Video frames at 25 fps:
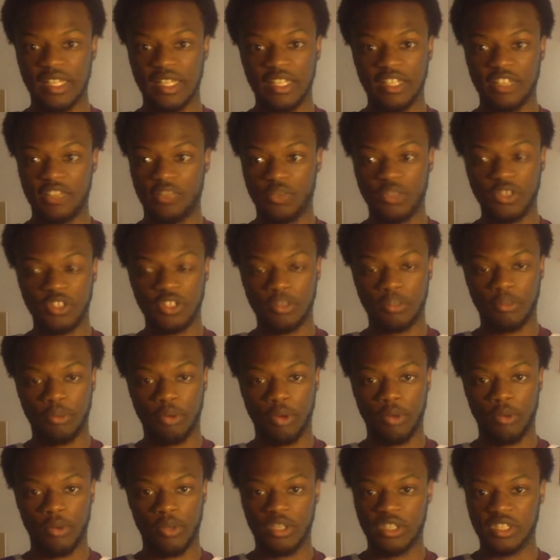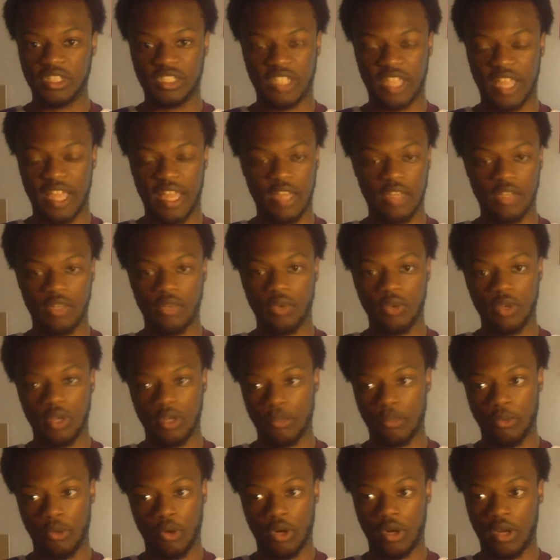he's reached a point where he just can't do it
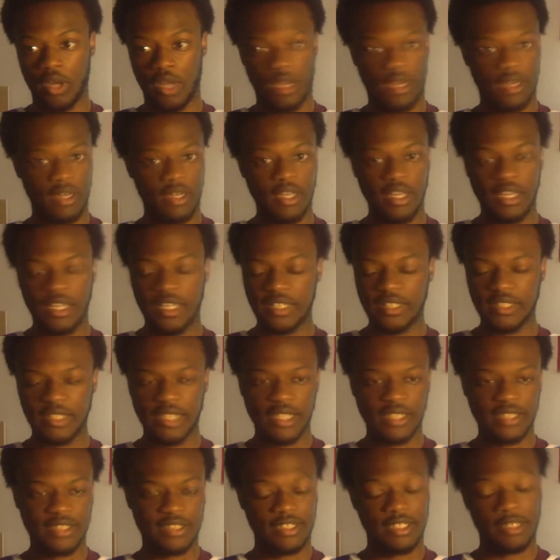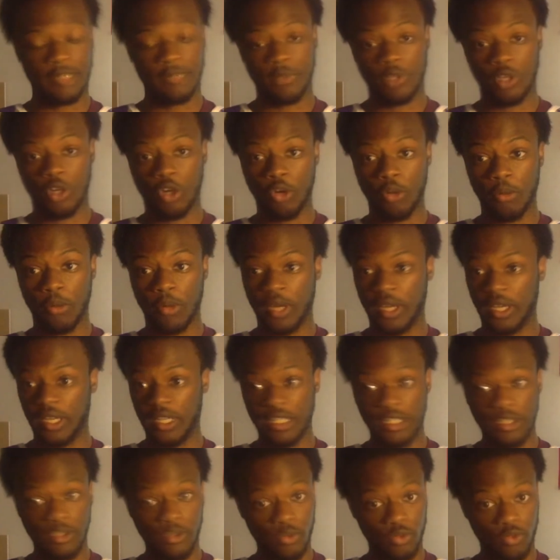anymore. And sad to see him go, but
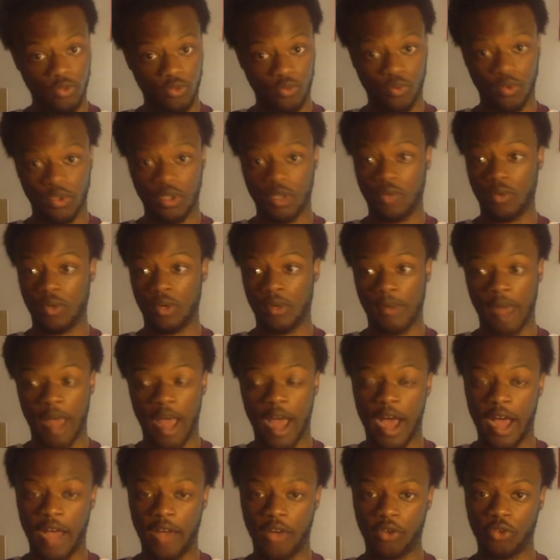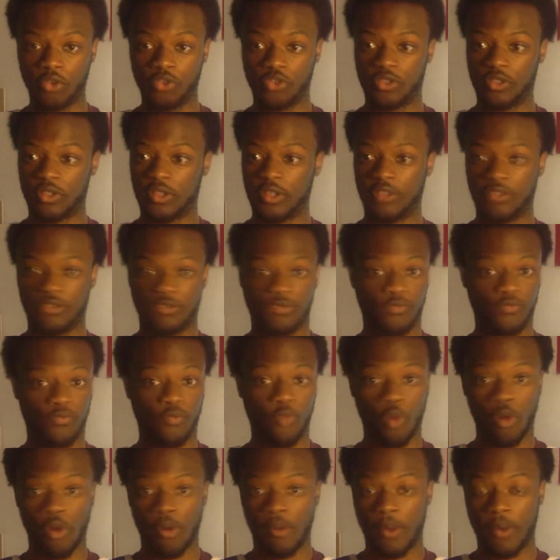he was really one of my idols. So there's
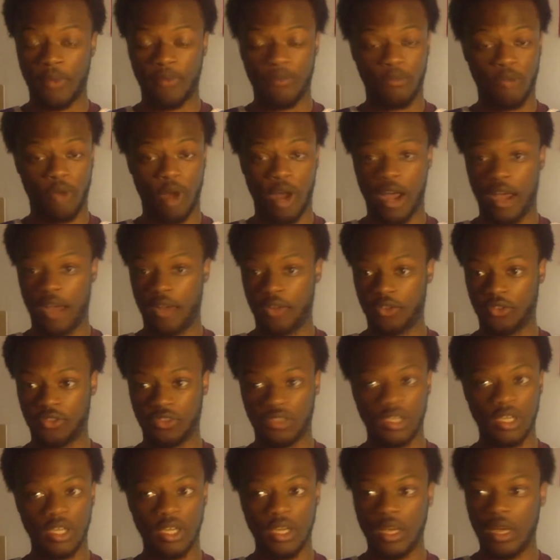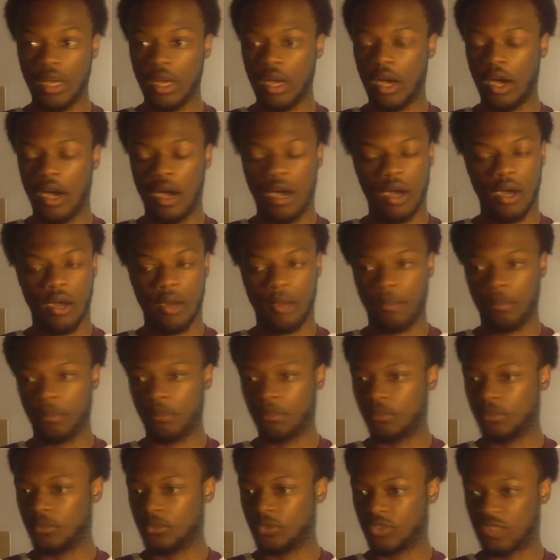four more idols. So
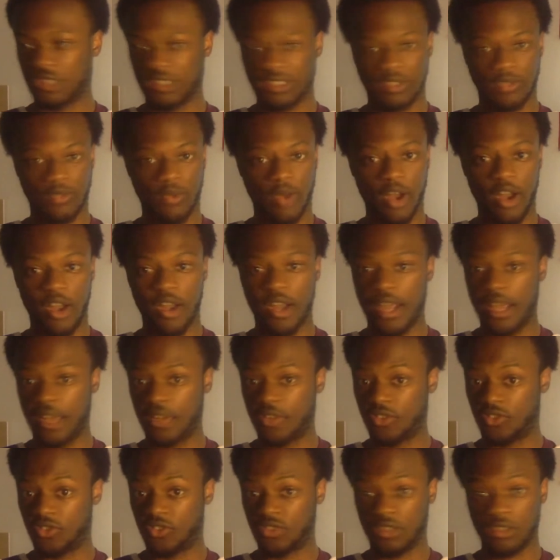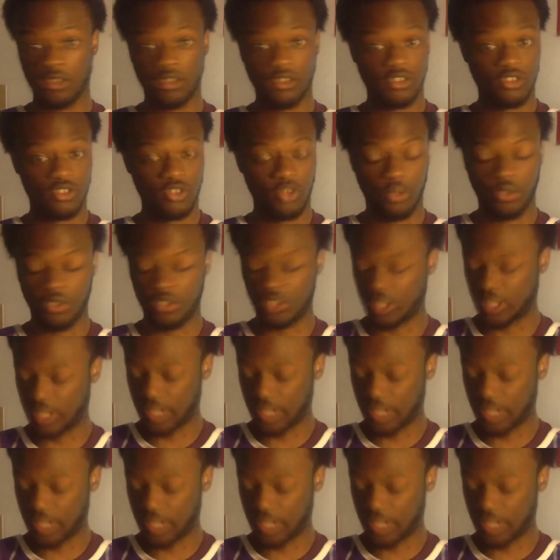I said Ryan Anderson, Scotian